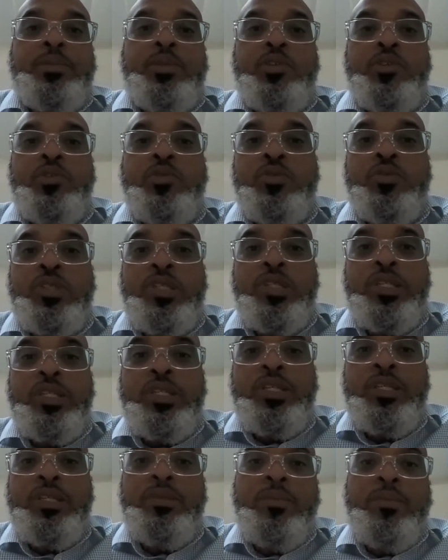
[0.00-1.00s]

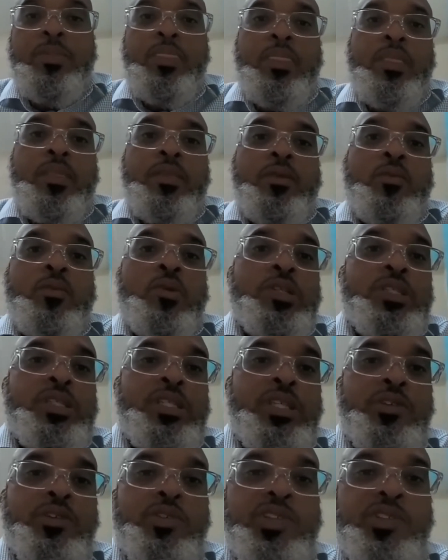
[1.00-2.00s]
Usually, once
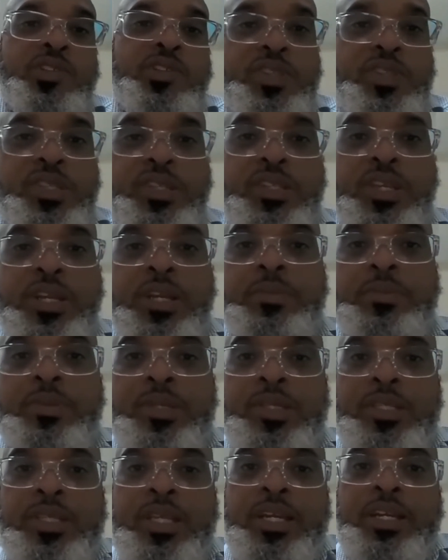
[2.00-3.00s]
they go to the
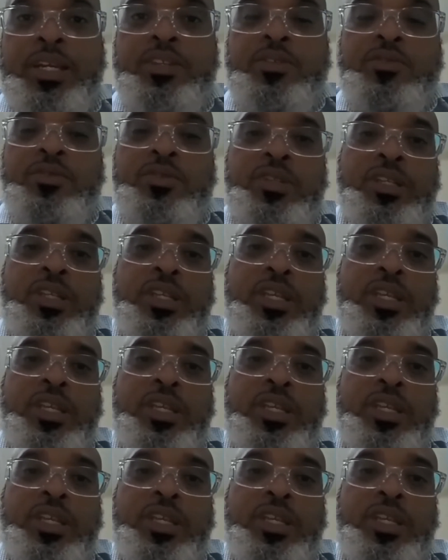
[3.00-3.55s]
physiotherapist, that usually